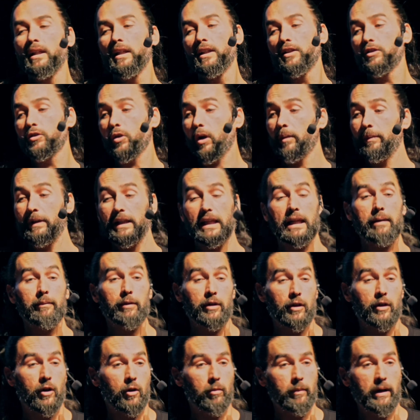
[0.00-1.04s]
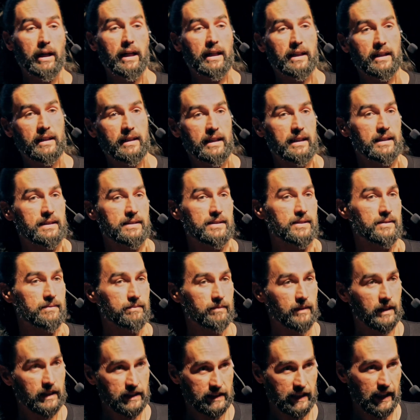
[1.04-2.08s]
So I became a nomad, and that's
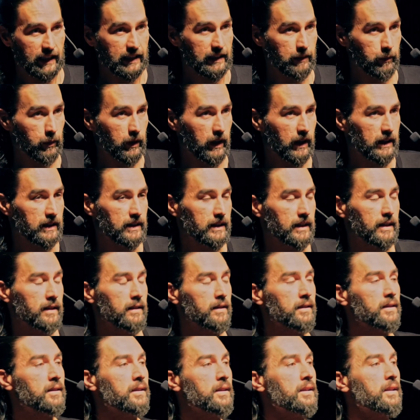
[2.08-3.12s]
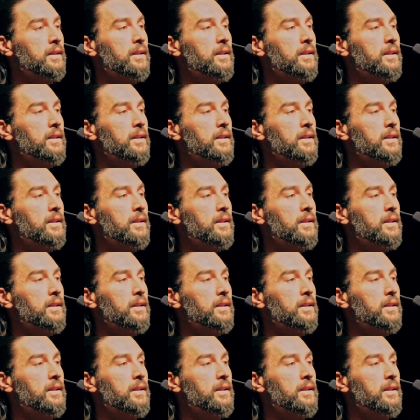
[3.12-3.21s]
exactly what I did.